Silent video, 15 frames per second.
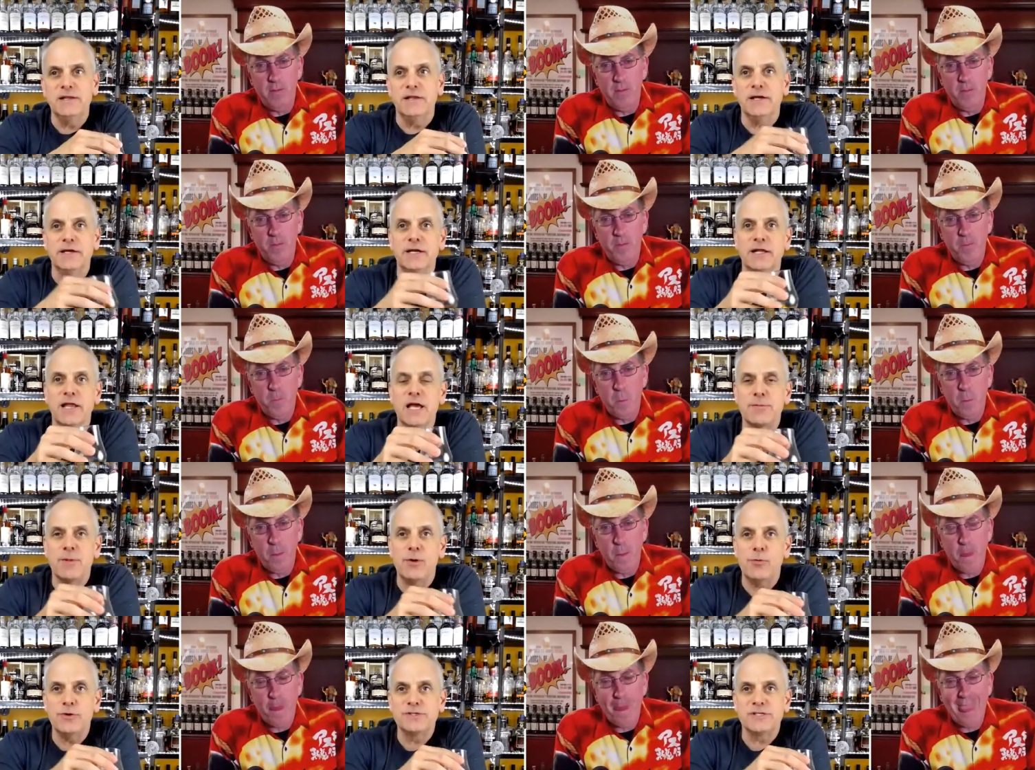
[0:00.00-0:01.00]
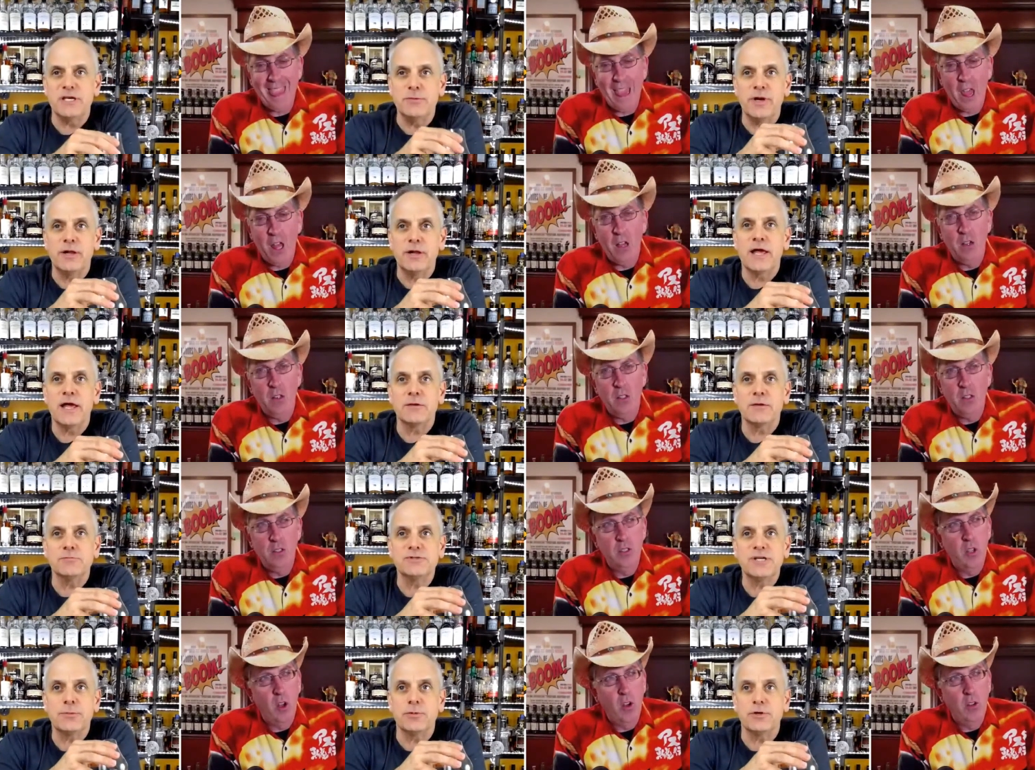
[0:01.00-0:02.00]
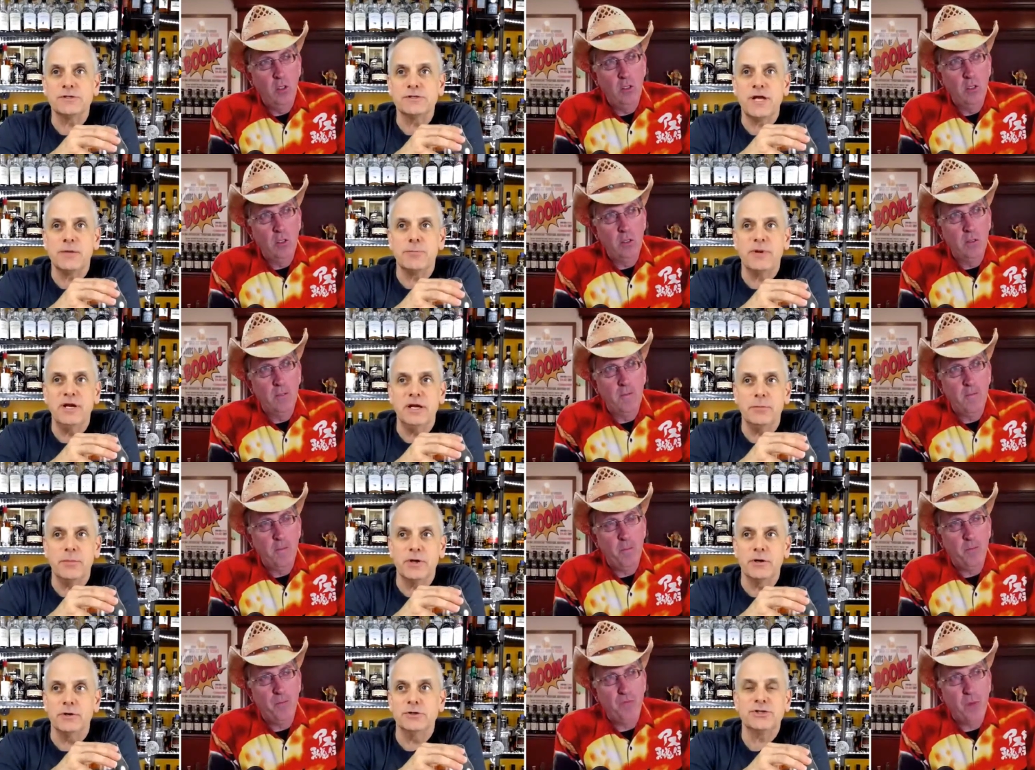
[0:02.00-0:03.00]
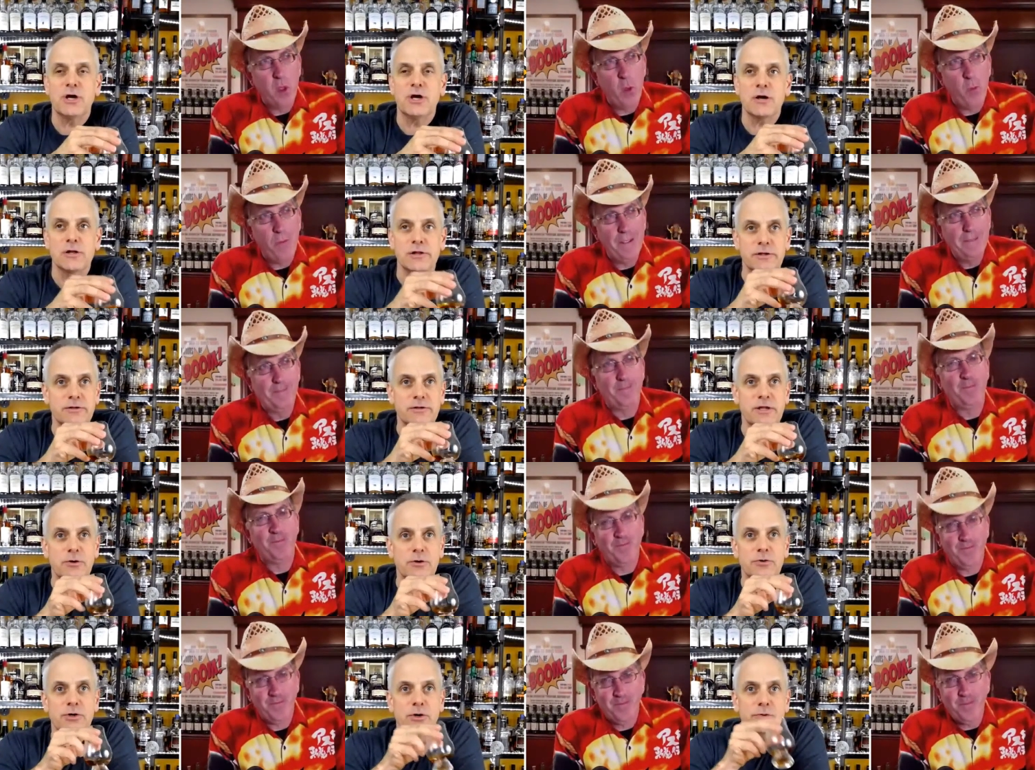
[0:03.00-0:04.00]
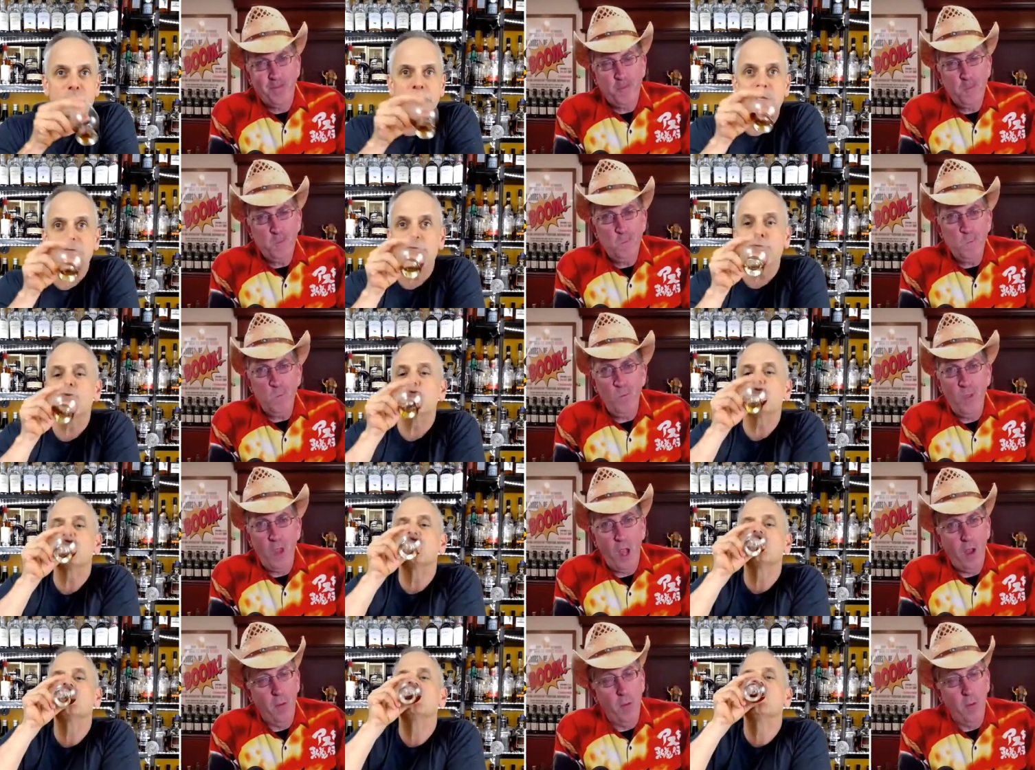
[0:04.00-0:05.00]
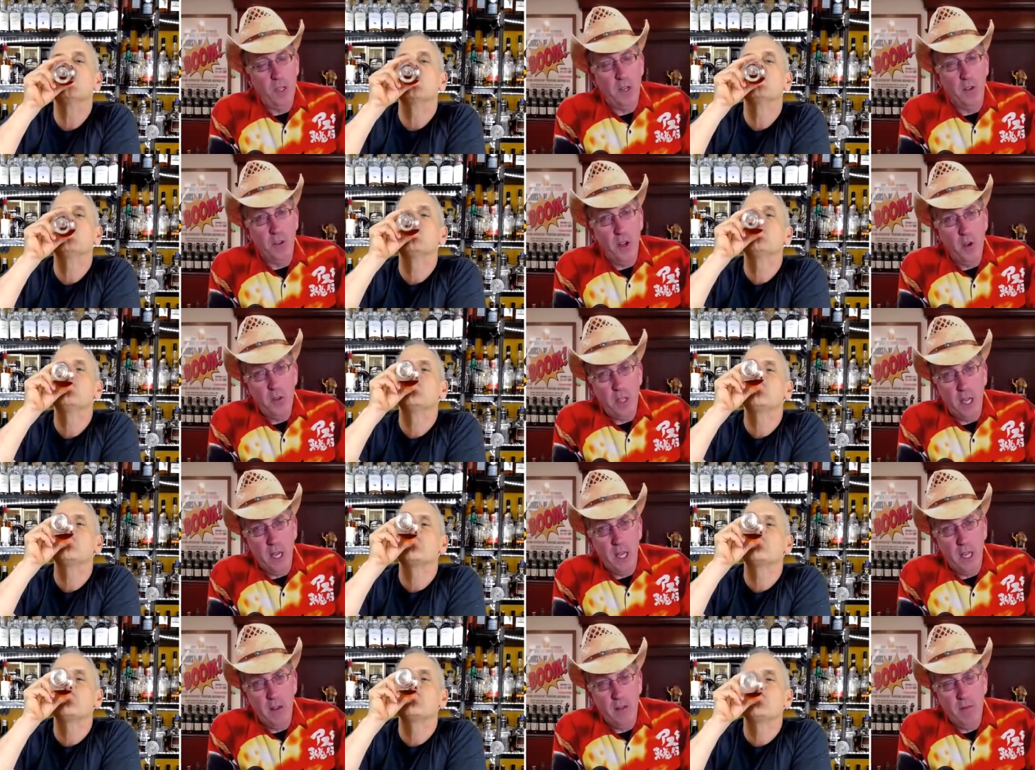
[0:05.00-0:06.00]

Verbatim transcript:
Speaker 1: and I like my whiskey, but I like them separate. It's not peanut butter and chocolate. They don't go together.
Speaker 2: We don't know yet.